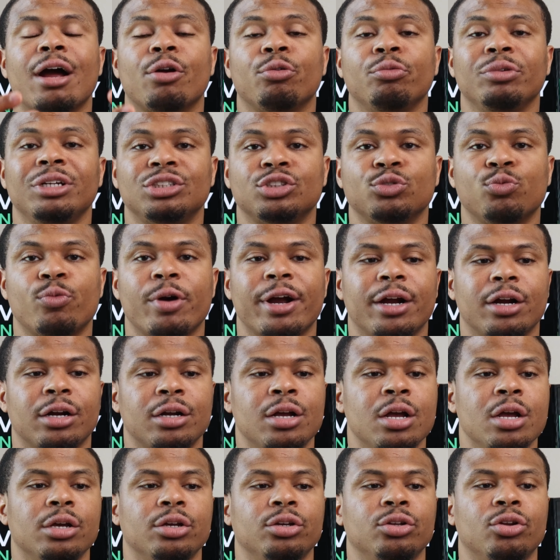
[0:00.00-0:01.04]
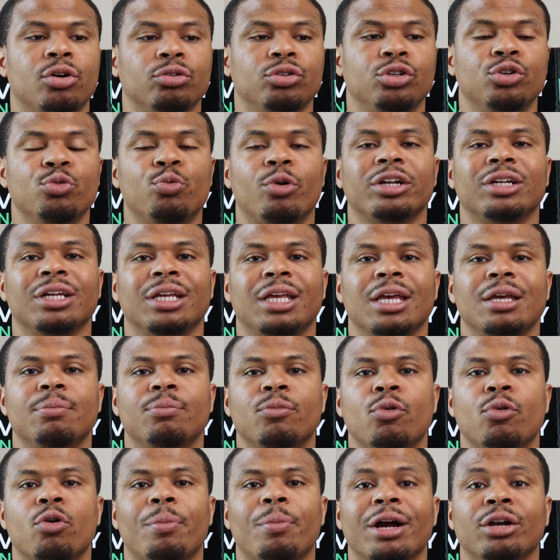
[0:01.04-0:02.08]
outreach where, you know, you want to get
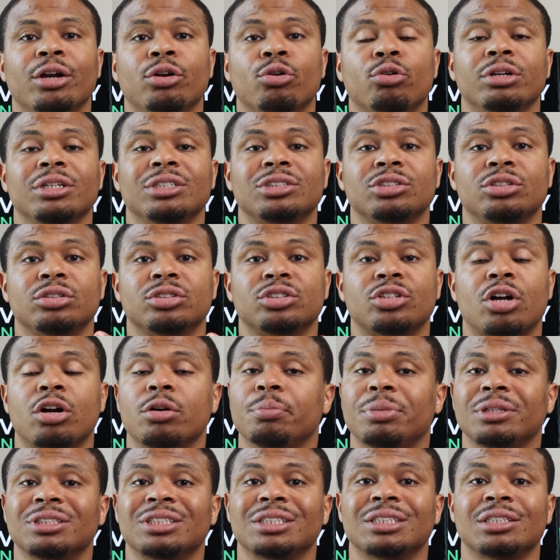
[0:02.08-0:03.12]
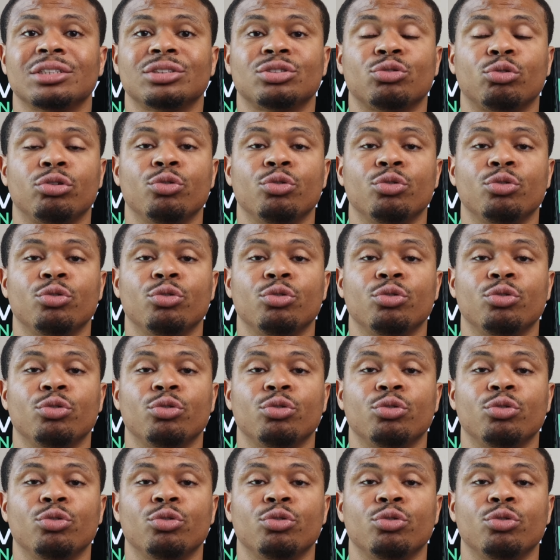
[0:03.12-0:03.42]
more minorities to start businesses,